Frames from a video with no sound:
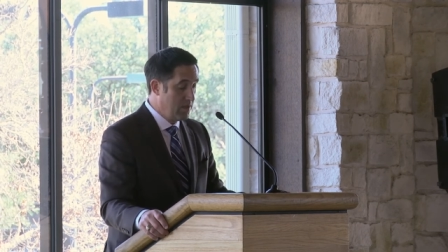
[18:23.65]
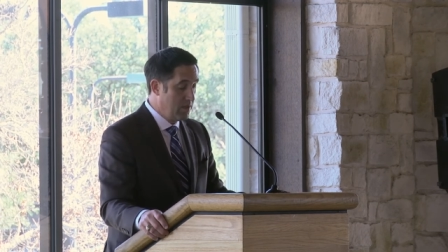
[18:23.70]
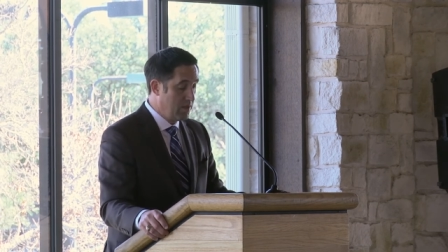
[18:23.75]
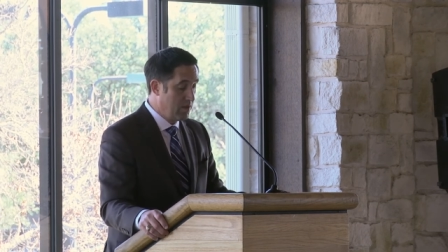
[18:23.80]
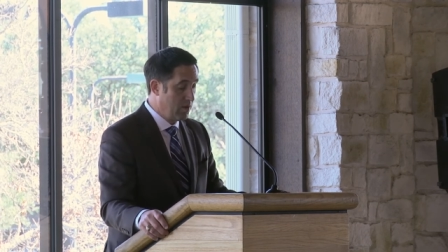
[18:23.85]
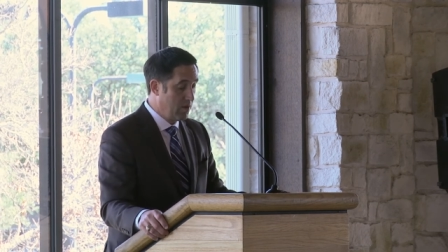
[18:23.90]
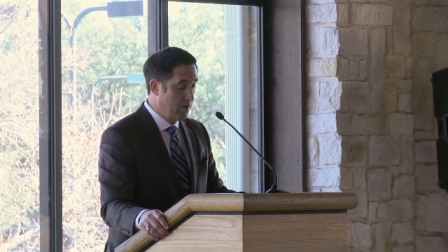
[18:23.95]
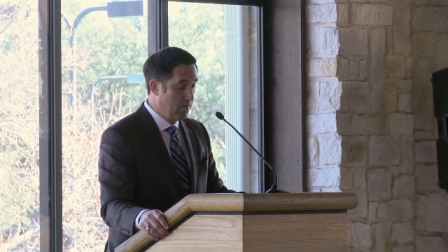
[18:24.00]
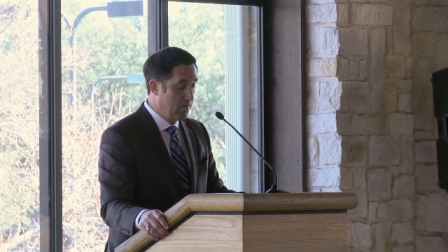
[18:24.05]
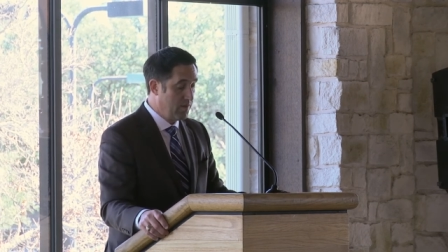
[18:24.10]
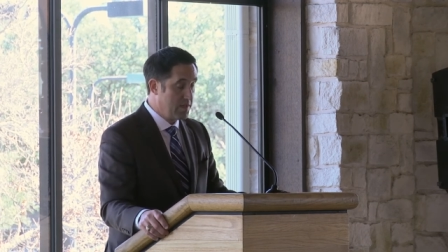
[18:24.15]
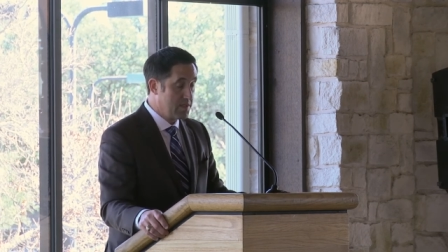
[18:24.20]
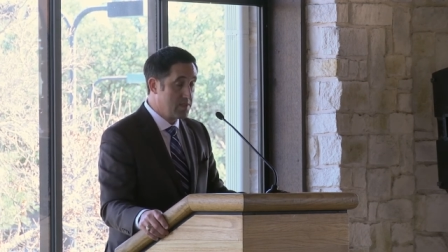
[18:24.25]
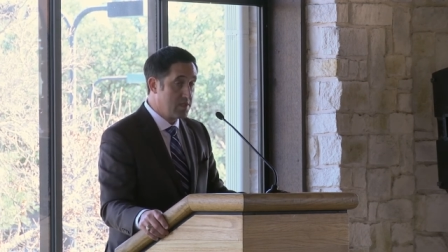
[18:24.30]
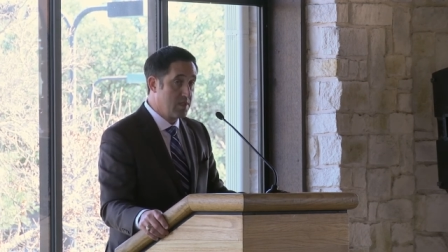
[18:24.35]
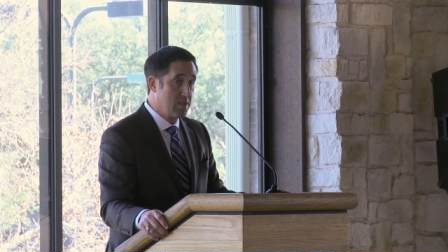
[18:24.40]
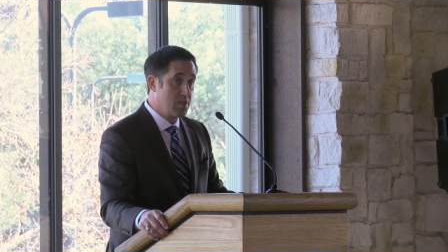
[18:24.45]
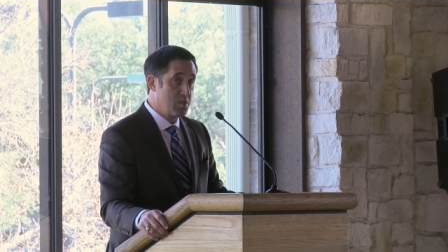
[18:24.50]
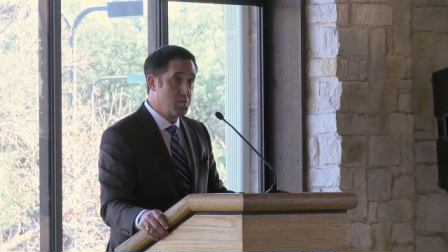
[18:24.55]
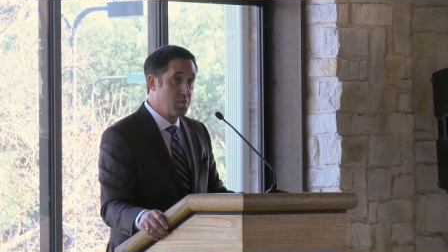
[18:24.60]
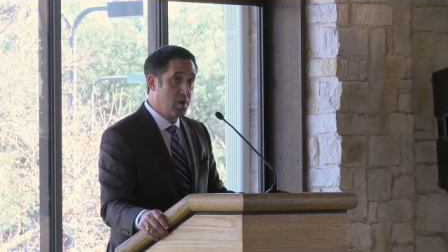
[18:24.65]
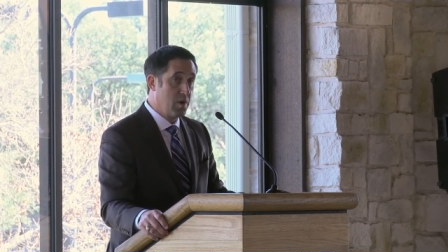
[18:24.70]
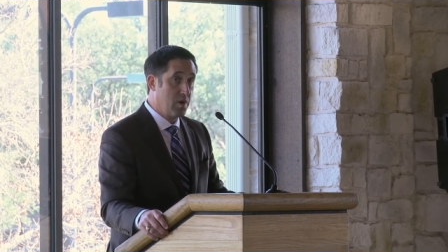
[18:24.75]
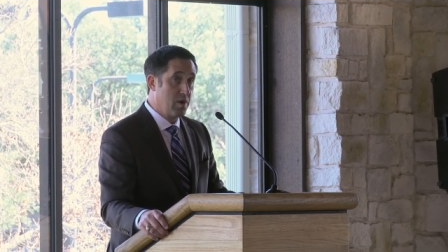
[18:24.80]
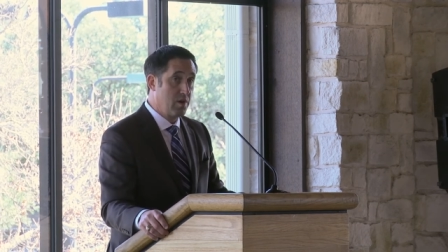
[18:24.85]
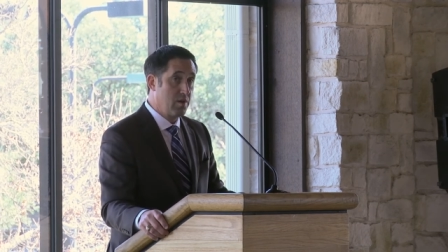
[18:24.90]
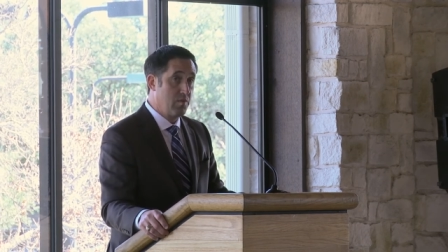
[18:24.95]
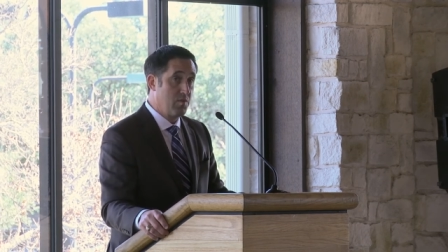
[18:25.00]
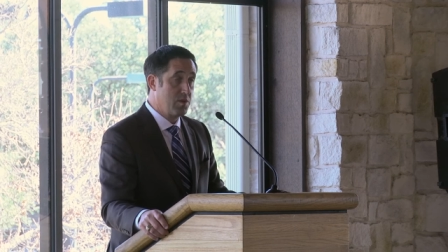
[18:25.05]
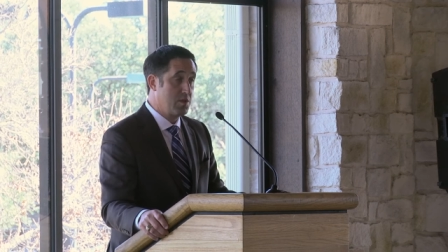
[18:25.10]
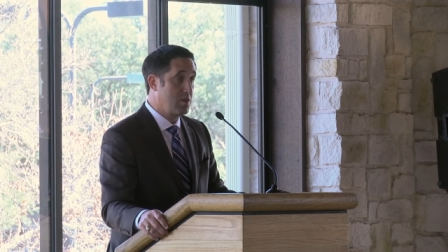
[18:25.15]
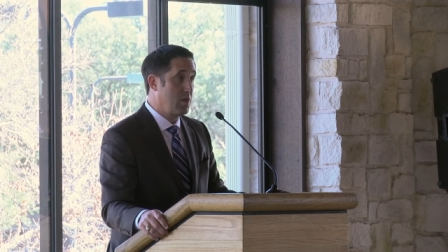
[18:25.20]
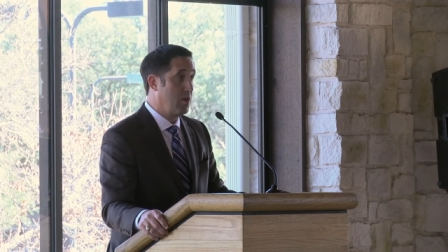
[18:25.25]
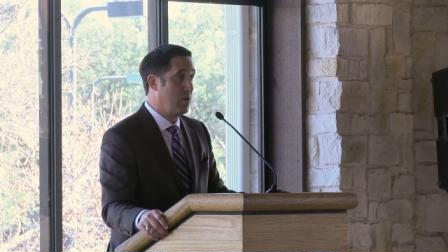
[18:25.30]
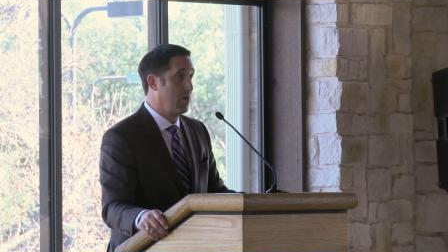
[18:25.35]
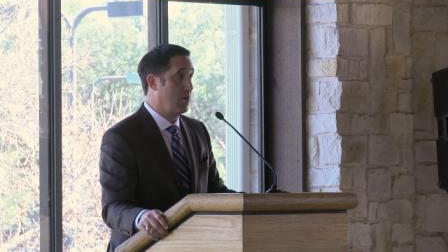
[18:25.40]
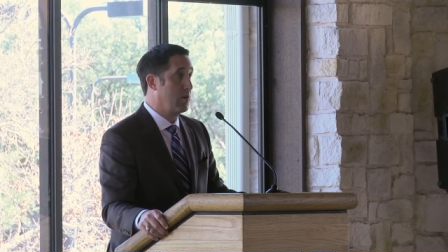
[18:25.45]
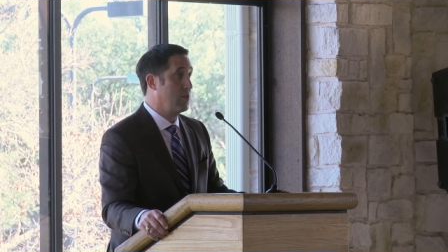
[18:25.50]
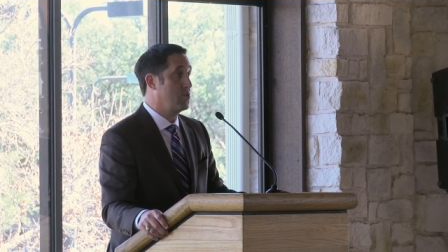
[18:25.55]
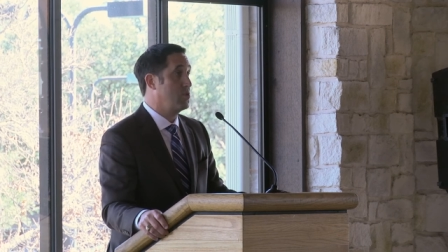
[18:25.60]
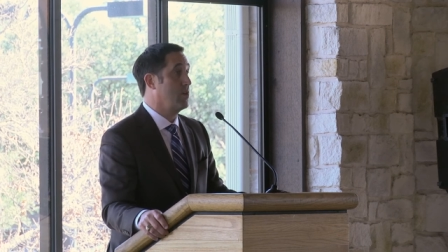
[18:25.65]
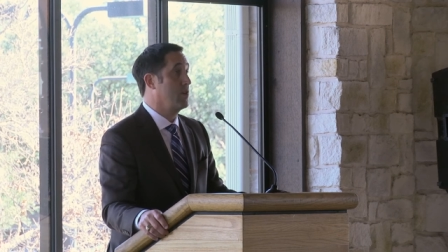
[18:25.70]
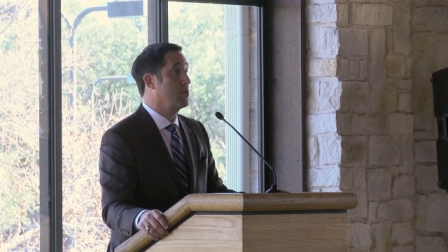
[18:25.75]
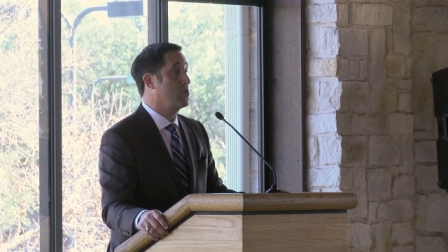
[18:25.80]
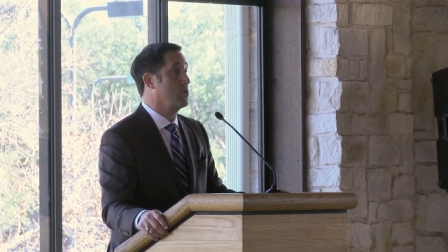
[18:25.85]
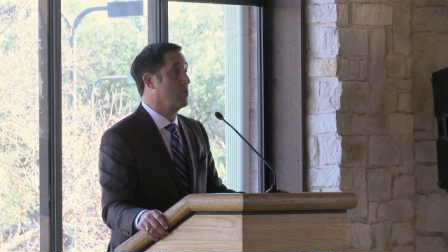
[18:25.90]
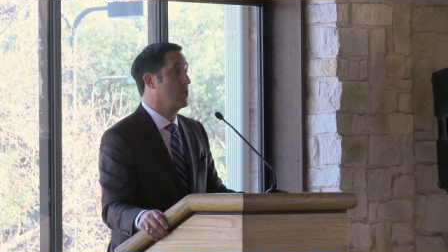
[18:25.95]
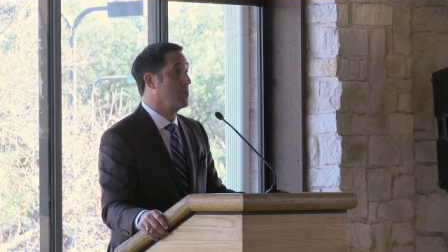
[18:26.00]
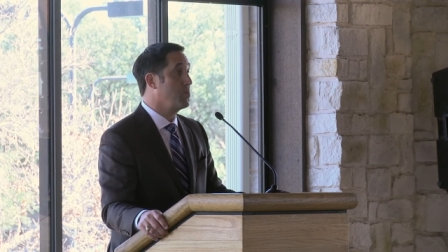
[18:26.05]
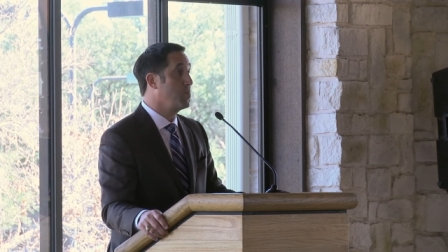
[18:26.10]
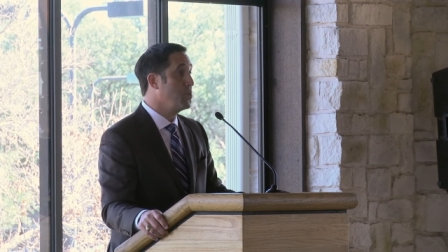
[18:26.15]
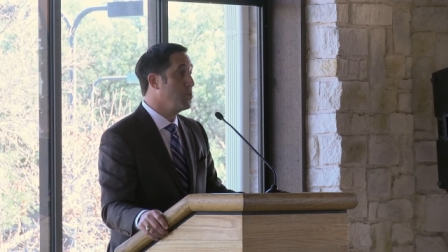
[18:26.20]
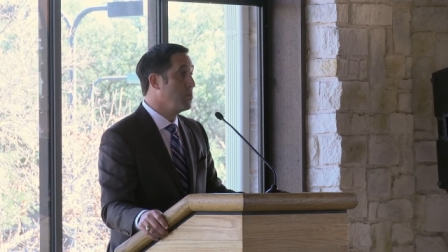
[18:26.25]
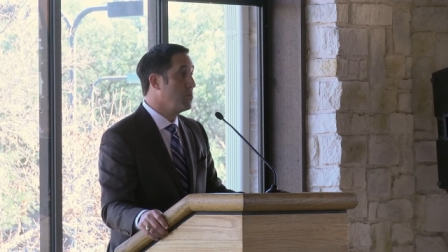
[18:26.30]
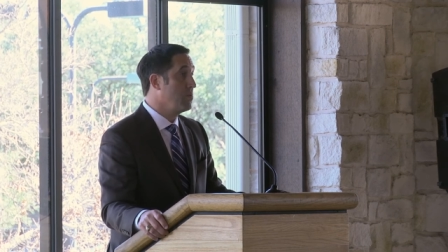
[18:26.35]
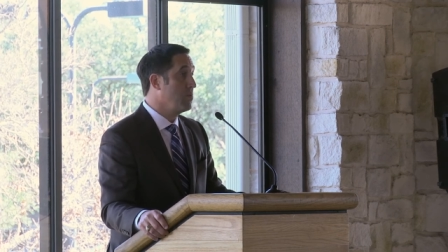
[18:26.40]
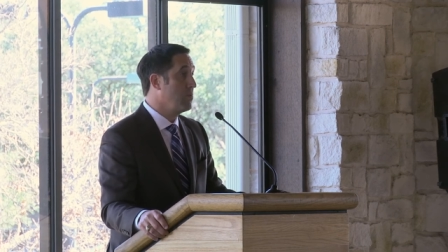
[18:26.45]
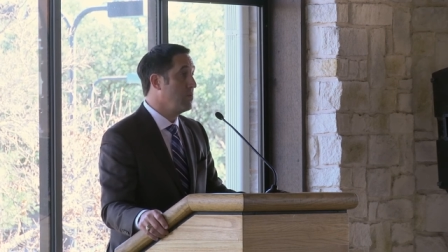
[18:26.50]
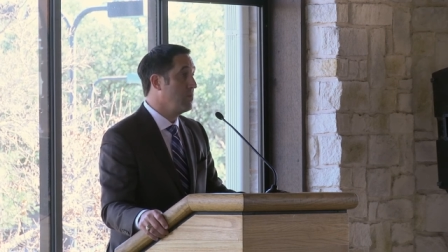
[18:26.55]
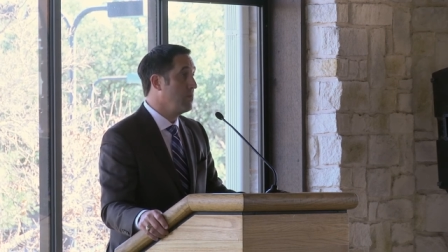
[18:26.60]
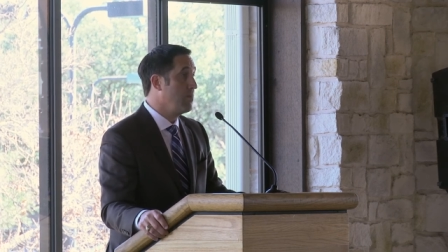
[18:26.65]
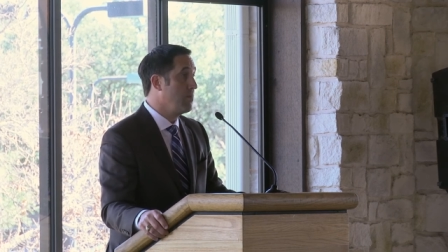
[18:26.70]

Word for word: They're invested as part of what's called our treasury pool.